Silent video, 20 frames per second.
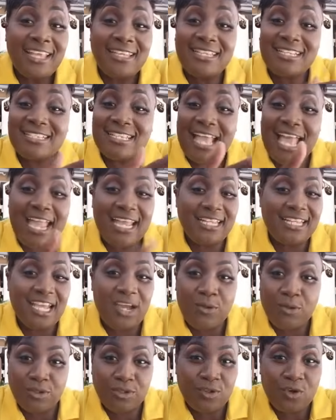This
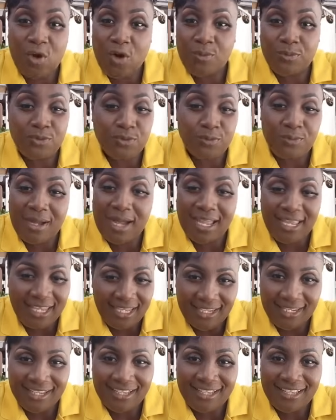idea wouldn't come to my
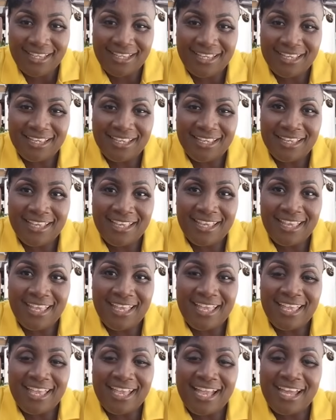head.
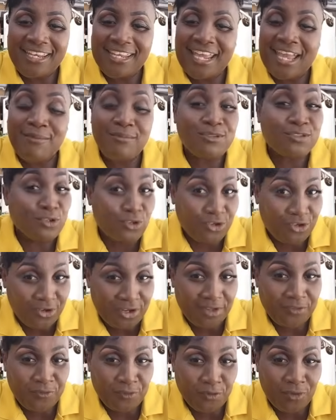And I am so
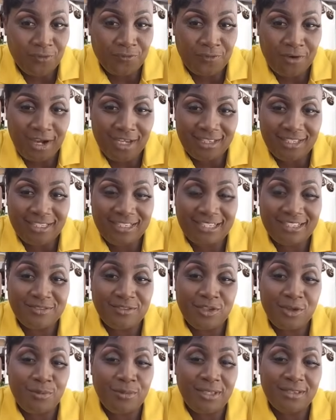grateful for it. It is
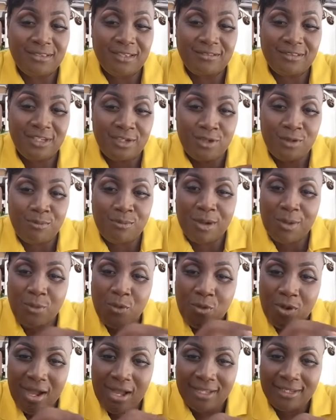the number
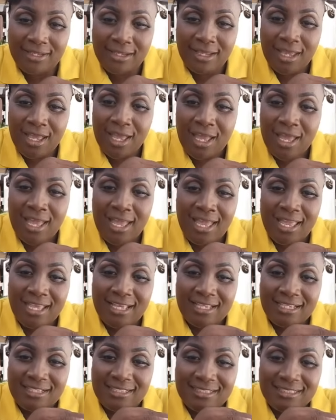one
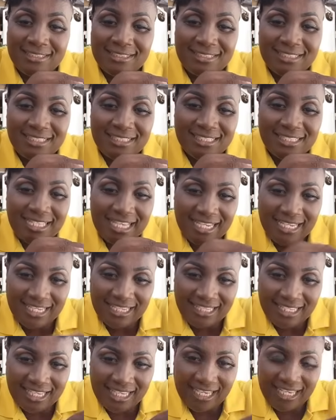
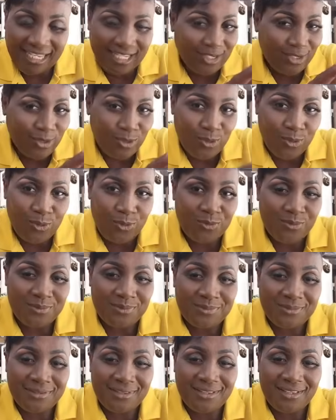selling cake now.
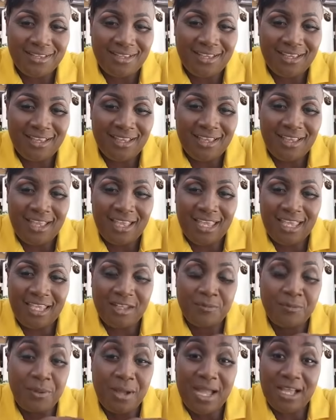
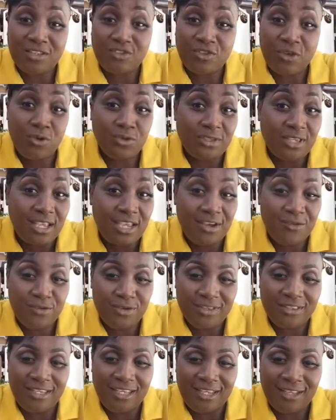It passed out
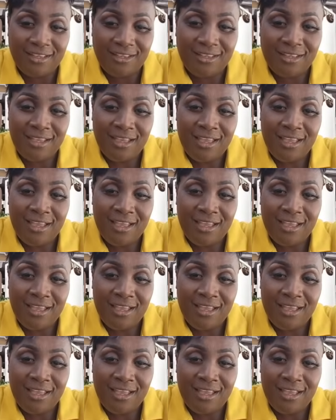everything.